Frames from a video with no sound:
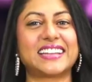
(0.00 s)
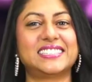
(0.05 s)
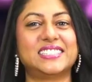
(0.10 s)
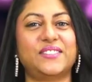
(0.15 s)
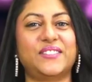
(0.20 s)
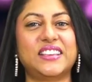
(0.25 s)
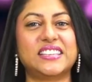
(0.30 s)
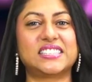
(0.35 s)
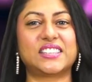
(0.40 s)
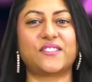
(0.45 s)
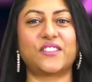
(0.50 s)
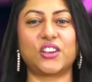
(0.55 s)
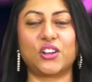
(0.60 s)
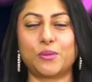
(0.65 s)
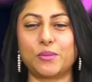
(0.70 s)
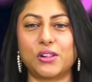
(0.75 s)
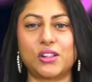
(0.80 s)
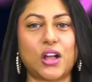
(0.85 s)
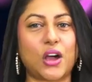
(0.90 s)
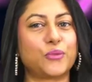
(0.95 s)
TV is
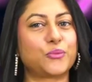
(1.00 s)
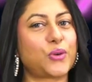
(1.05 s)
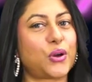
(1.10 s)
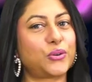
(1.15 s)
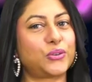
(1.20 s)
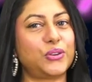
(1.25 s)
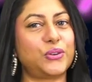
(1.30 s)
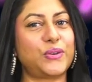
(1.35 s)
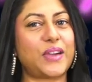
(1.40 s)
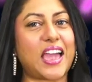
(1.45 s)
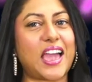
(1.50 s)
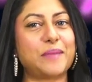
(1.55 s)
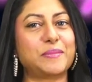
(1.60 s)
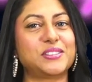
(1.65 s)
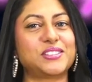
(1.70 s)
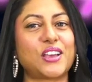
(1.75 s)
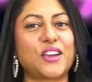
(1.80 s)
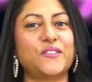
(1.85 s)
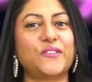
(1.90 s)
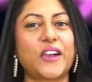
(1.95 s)
available on Roku,
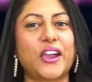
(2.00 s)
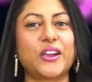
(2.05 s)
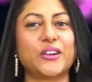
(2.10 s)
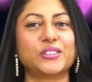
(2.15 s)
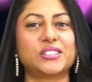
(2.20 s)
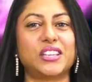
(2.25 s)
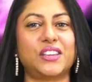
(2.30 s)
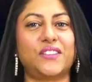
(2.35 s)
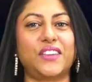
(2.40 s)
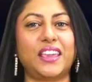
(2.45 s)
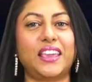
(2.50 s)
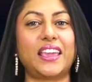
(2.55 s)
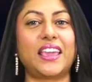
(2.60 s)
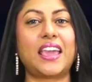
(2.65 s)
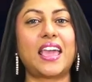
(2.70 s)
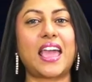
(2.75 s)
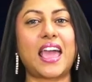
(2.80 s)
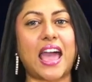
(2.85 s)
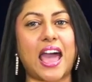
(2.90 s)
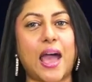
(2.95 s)
Amazon Fire TV,
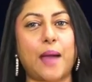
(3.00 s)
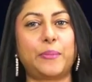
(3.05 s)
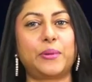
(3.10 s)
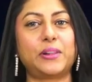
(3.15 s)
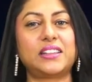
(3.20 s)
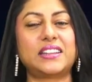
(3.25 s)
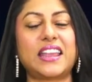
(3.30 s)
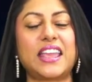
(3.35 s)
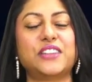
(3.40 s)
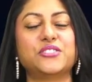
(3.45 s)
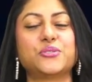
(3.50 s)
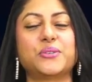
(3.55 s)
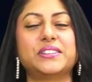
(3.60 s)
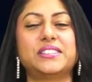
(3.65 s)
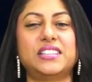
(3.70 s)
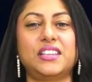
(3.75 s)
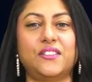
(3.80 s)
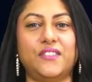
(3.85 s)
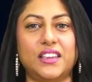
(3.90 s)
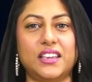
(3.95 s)
Apple and Android
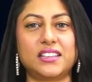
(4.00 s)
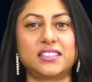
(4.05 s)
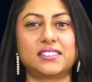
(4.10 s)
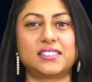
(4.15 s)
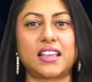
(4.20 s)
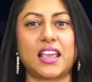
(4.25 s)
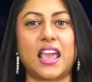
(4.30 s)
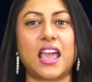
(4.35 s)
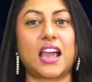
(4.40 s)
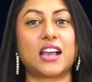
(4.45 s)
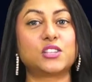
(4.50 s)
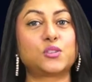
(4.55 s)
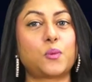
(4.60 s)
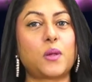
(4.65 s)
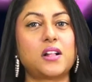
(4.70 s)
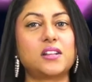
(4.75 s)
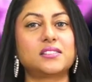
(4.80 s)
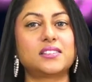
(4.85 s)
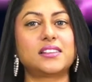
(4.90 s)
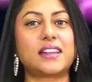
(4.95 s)
TVs, as
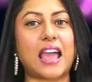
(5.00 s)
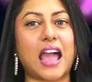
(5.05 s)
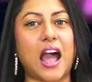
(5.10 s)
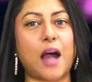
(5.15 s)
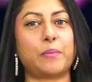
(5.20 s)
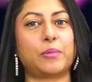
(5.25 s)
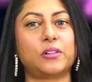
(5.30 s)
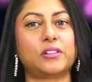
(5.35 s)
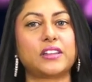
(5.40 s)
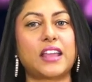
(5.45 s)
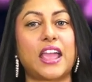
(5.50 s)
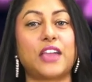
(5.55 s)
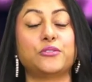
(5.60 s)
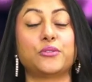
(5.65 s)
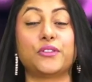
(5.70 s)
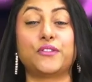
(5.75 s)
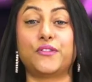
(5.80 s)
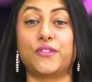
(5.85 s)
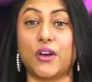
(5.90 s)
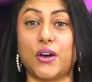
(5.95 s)
well as on Apple and
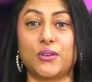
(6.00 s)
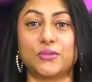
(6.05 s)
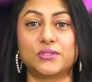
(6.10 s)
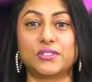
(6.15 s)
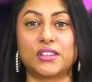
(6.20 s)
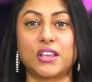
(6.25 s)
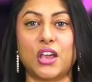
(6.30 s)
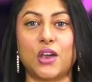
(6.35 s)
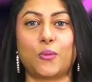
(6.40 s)
Android phones.